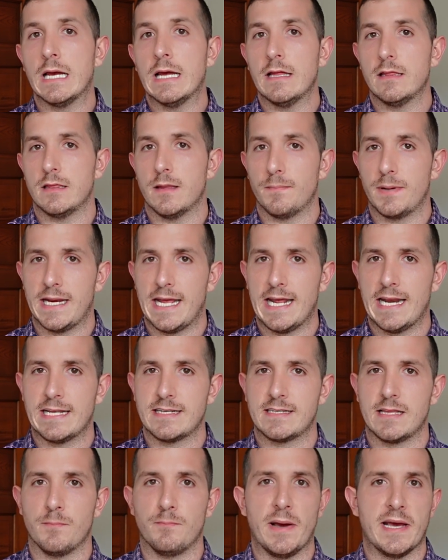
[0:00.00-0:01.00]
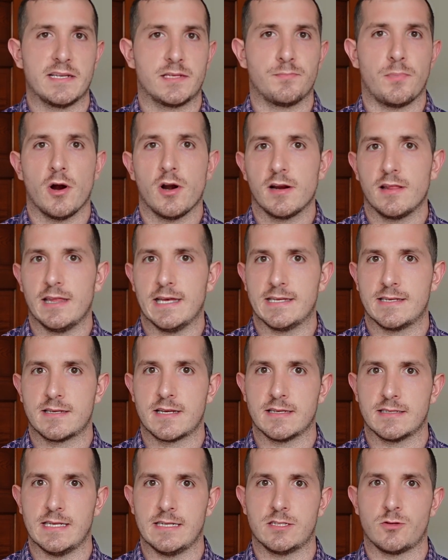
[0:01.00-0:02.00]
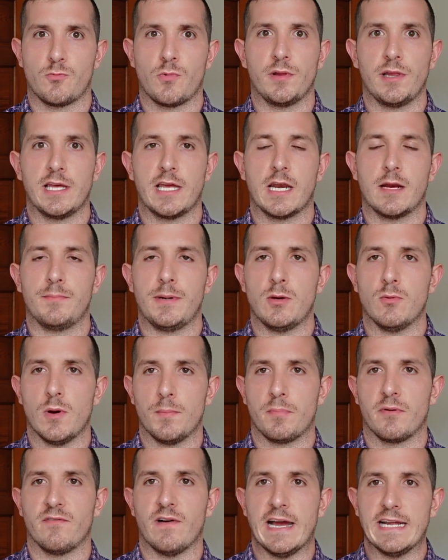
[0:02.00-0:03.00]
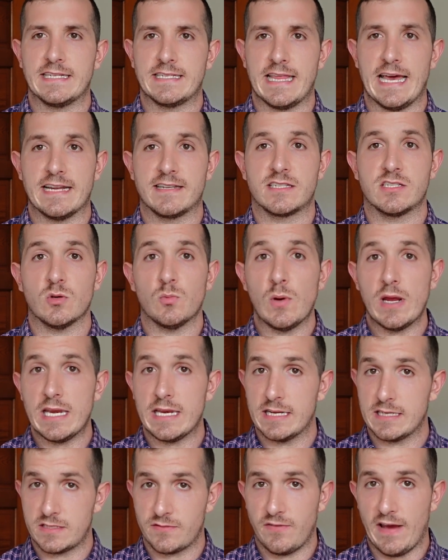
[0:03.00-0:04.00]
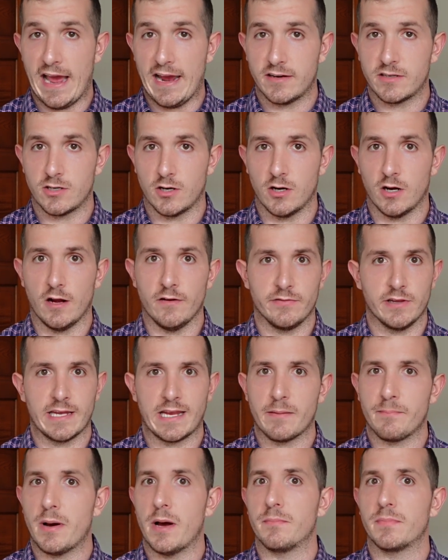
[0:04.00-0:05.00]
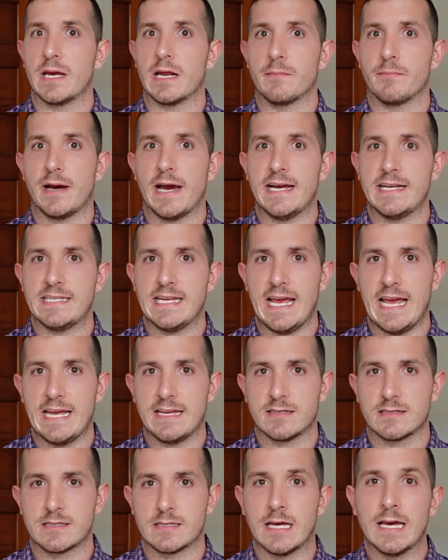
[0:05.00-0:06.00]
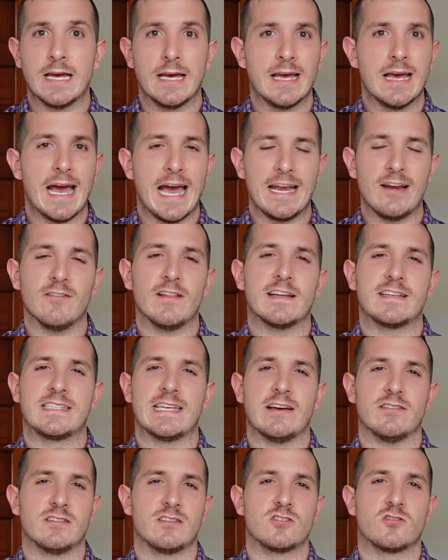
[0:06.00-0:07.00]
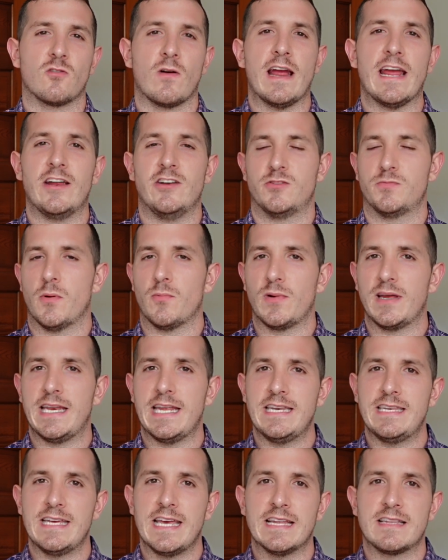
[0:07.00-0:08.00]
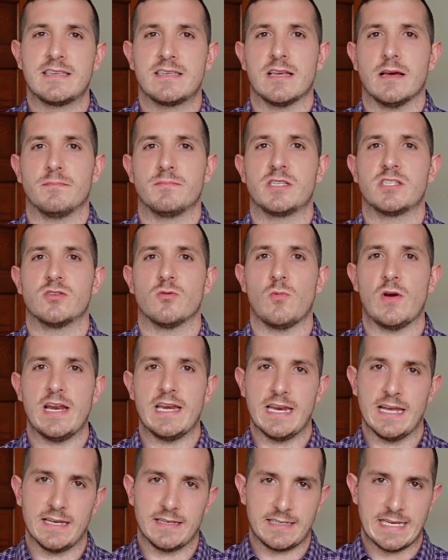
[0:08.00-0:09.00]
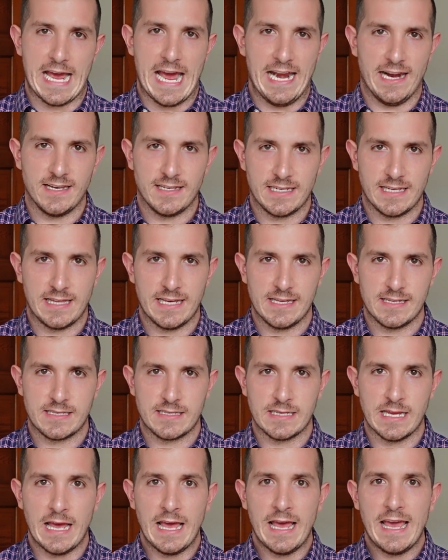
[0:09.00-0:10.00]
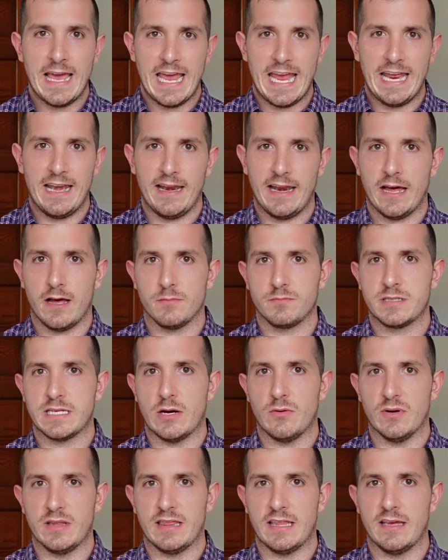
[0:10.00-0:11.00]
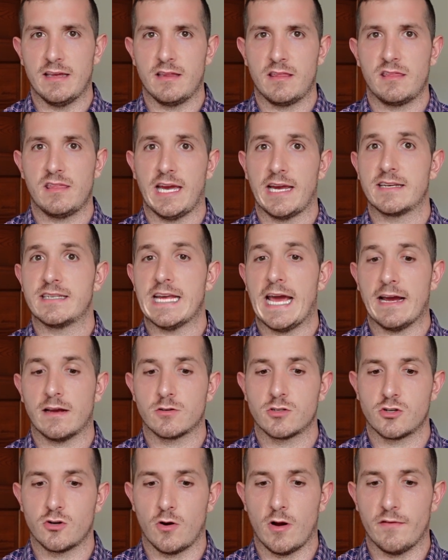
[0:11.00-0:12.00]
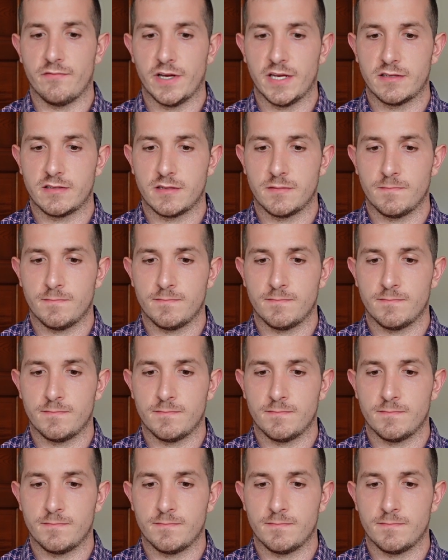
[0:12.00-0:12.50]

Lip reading: The banana is the best part of this because it's really going to be what provides that sweetness factor of like a pumpkin pie taste. I know that sounds strange, but we need to get some sweetness added to this, and it helps out with the thick texture of it.